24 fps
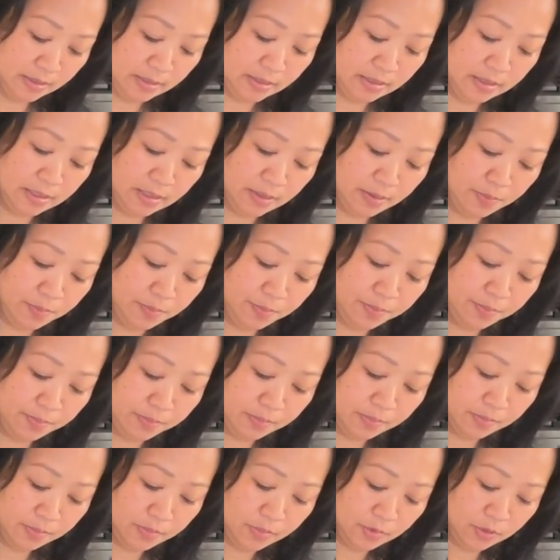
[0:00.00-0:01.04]
to
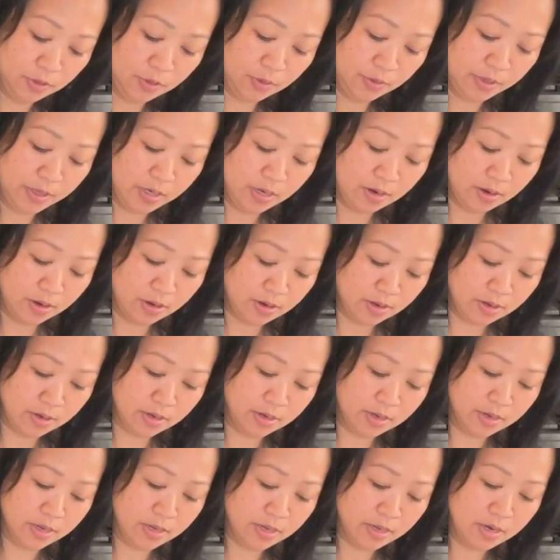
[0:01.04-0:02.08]
do it
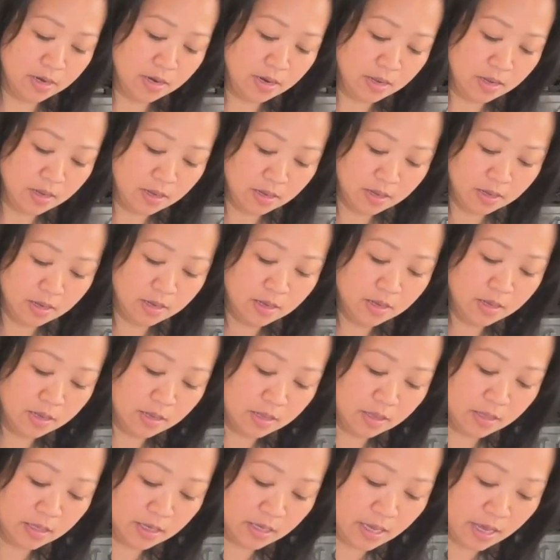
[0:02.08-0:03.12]
on
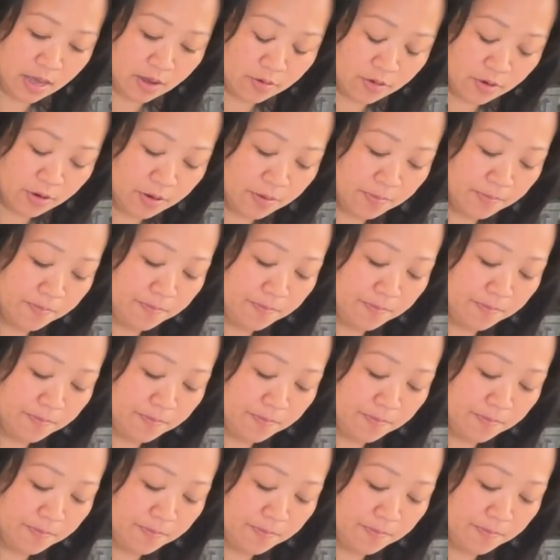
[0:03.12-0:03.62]
the counter.